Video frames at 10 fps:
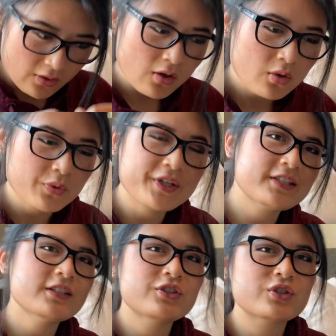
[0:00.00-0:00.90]
Oh, this
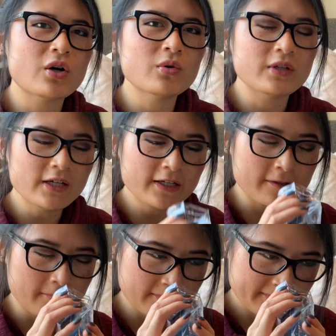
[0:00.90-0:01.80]
is so
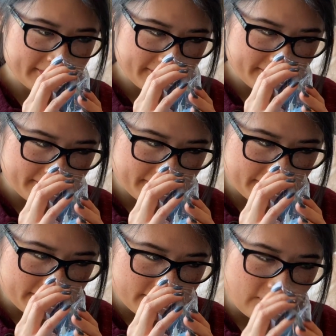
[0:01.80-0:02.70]
good.
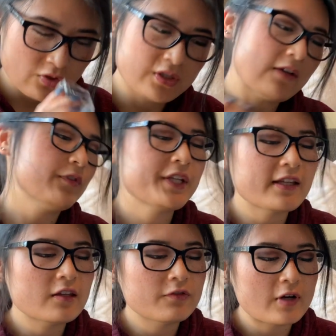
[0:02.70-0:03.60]
You definitely
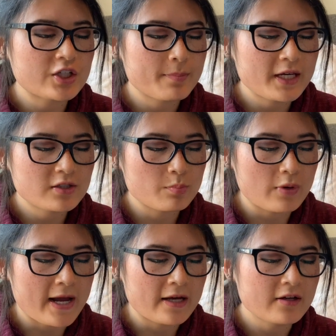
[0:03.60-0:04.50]
get the fresh baked
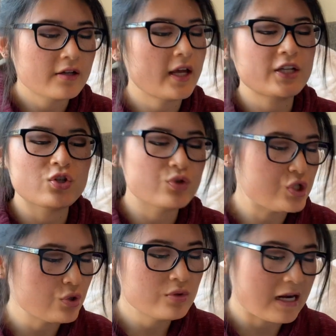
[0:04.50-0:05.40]
bread, and you
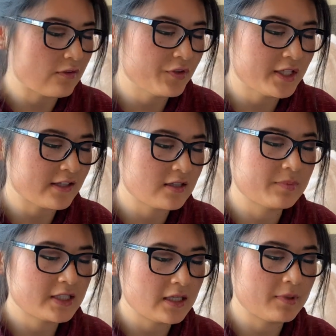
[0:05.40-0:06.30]
do definitely get some
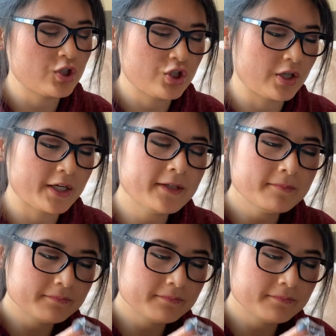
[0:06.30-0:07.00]
cinnamon sugar.